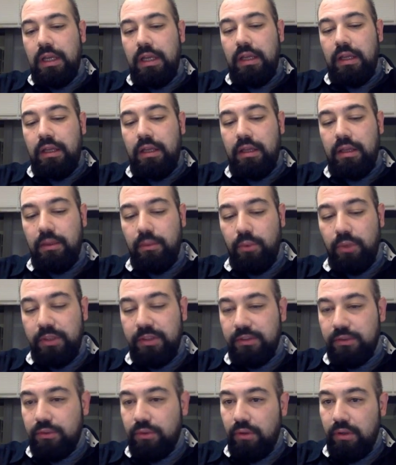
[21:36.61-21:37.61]
One
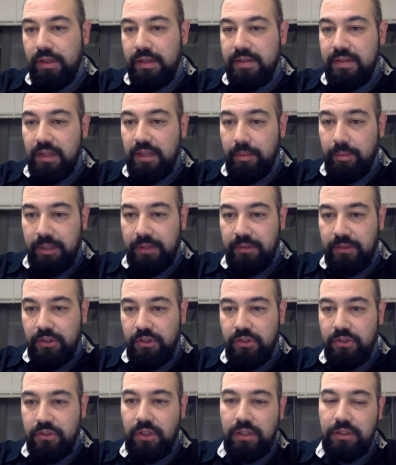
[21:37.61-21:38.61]
is called as
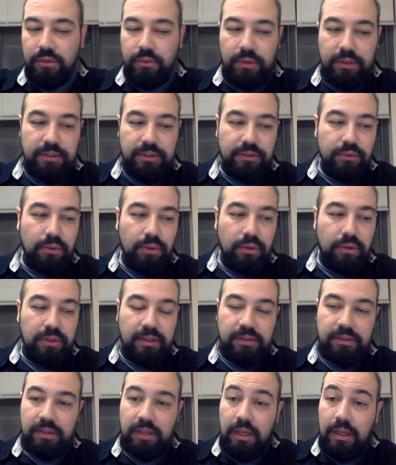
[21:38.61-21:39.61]
segmentation, the other one is called
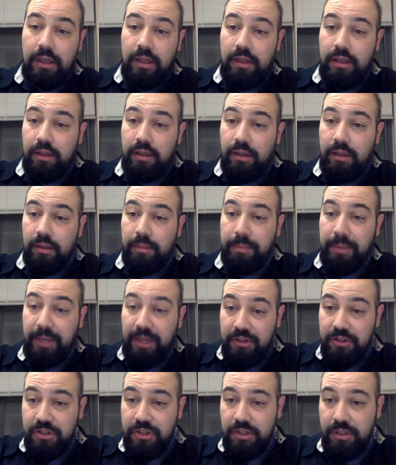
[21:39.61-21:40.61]
as
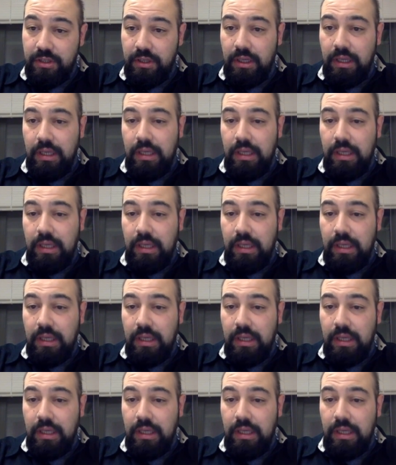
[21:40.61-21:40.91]
paging.